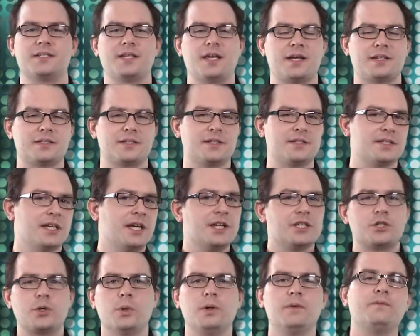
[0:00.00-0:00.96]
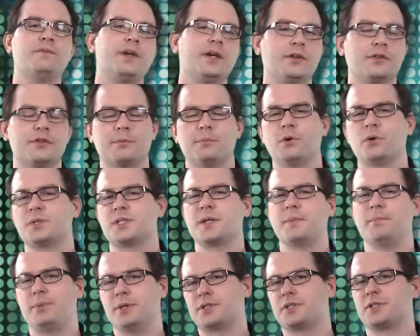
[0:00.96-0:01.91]
Texas to unveil their most
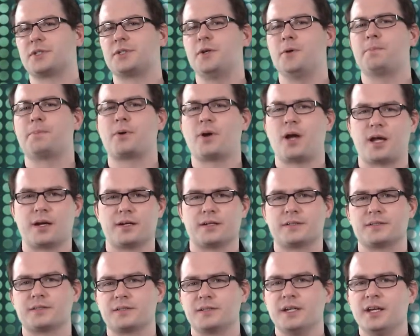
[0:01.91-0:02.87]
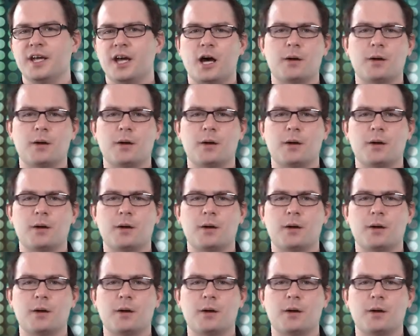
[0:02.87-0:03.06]
ambitious new products.